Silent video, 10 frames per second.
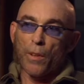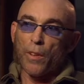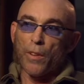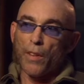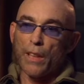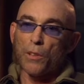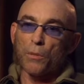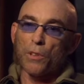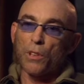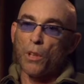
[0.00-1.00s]
One of the things
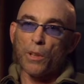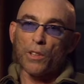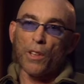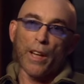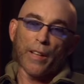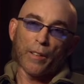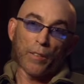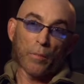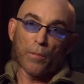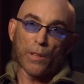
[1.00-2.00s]
that was so
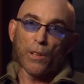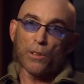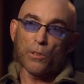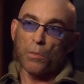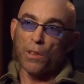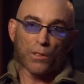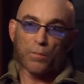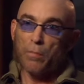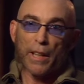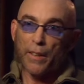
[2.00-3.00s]
exciting, you know, as well
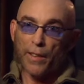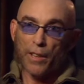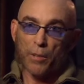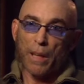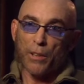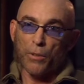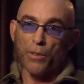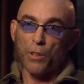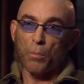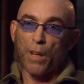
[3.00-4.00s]
as many things about
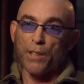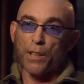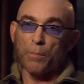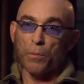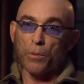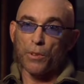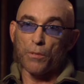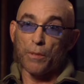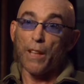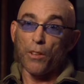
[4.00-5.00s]
doing this project, but
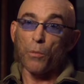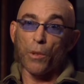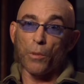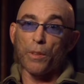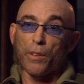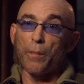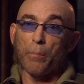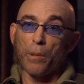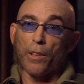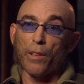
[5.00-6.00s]
was getting to work with
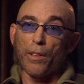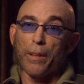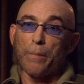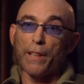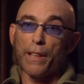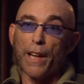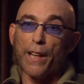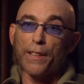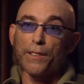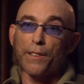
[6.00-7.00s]
Tim Burton. I mean, the
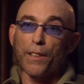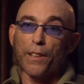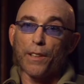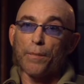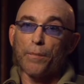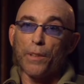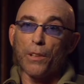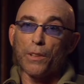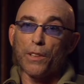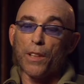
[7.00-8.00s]
guy is, uh, you
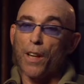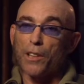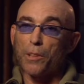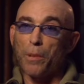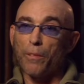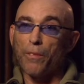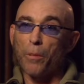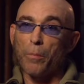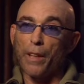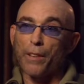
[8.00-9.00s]
know, he's a consummate
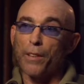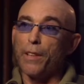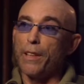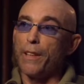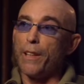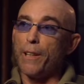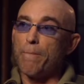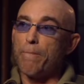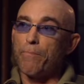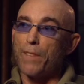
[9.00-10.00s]
filmmaker.
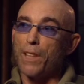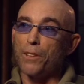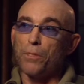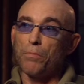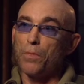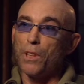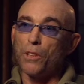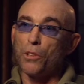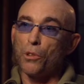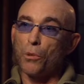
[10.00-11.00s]
Um, his
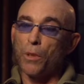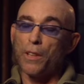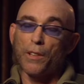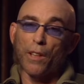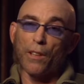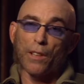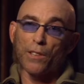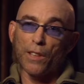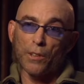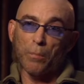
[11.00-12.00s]
his storytelling
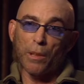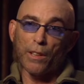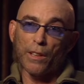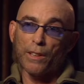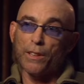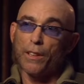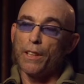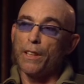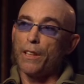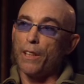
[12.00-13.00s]
sensibilities,
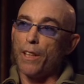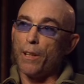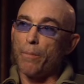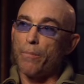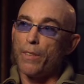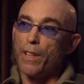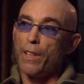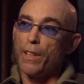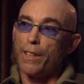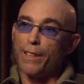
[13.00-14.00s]
um,
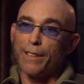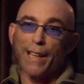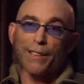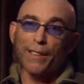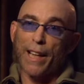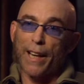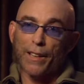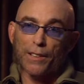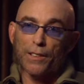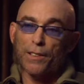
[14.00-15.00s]
his
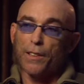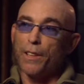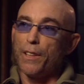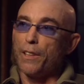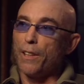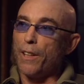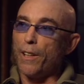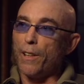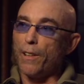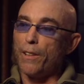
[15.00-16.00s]
aesthetics,
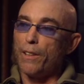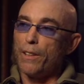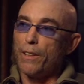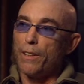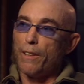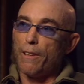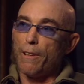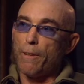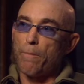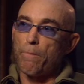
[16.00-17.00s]
uh,
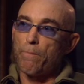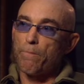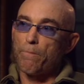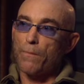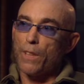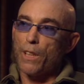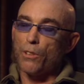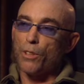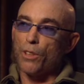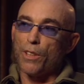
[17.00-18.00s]
um, you
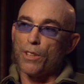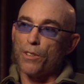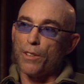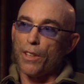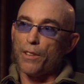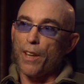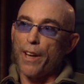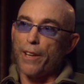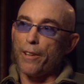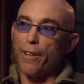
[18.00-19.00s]
know, just his
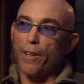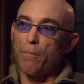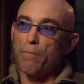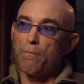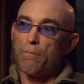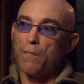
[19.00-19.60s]
entire um,